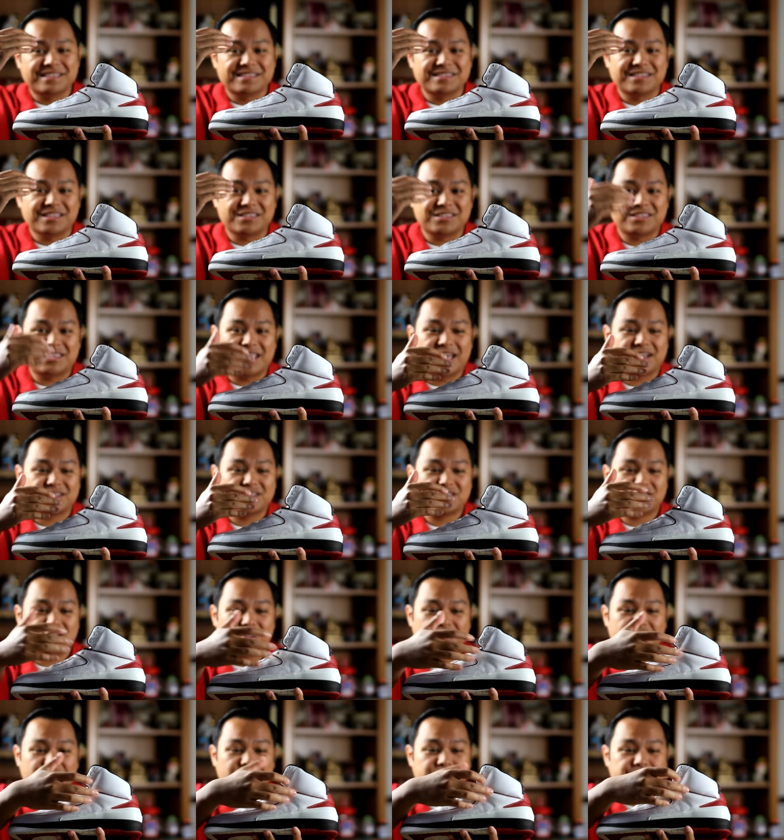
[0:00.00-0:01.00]
the
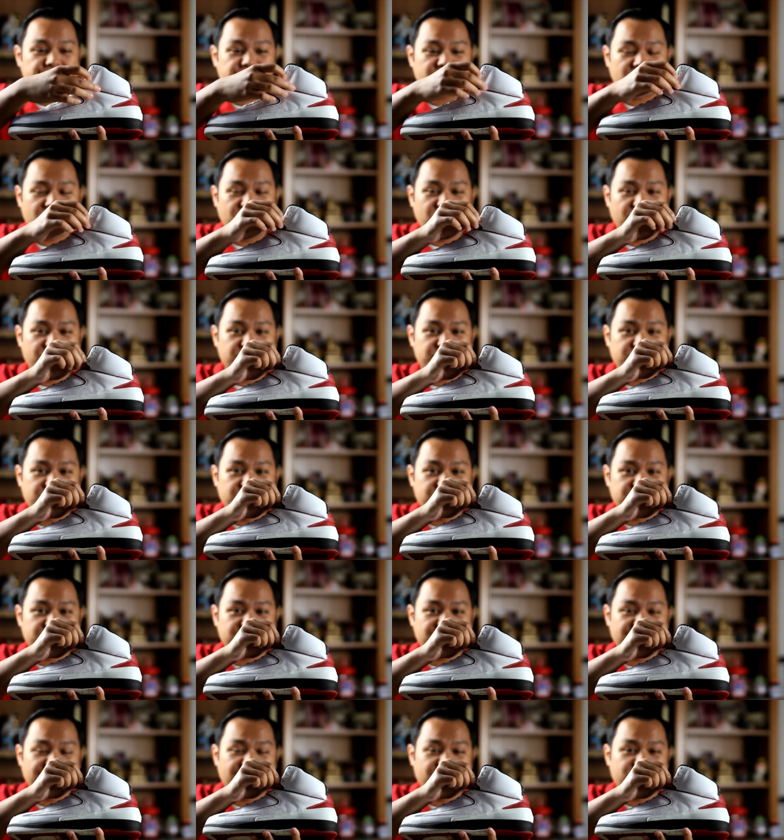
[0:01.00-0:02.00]
texture of
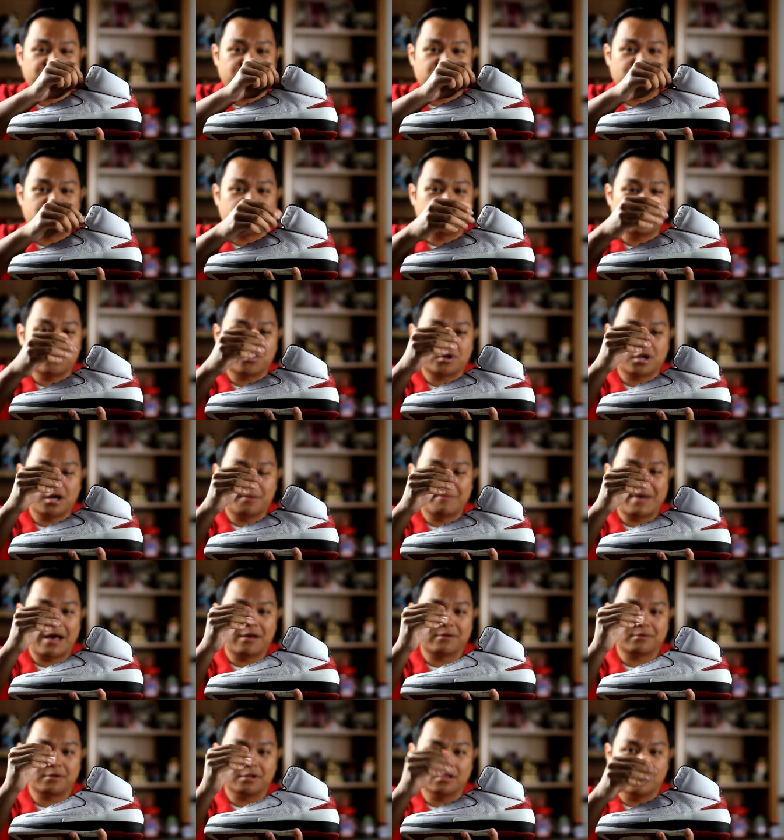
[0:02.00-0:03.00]
this leather will come
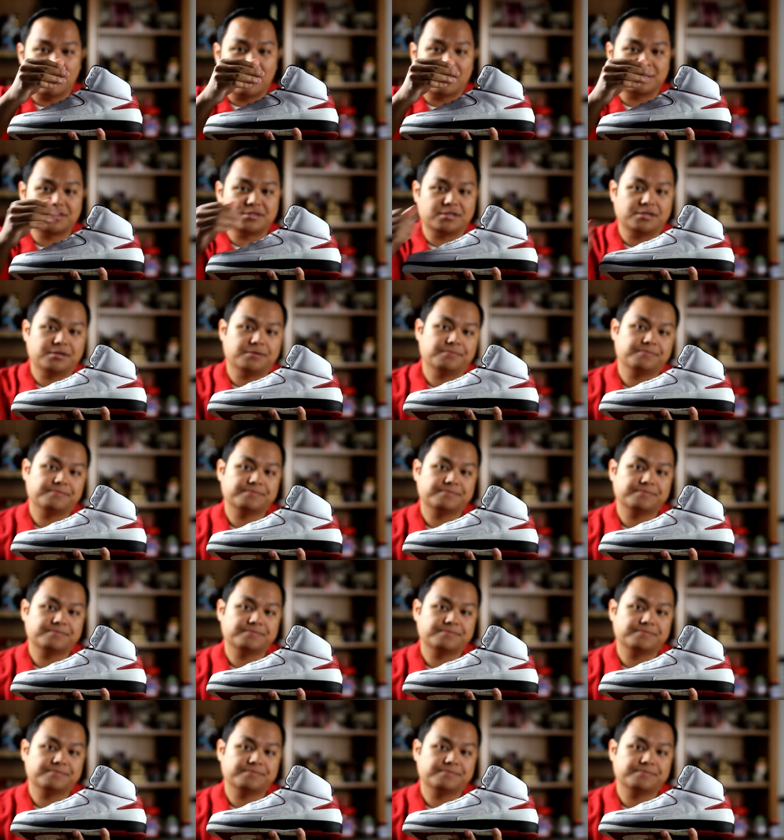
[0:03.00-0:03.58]
out glossy.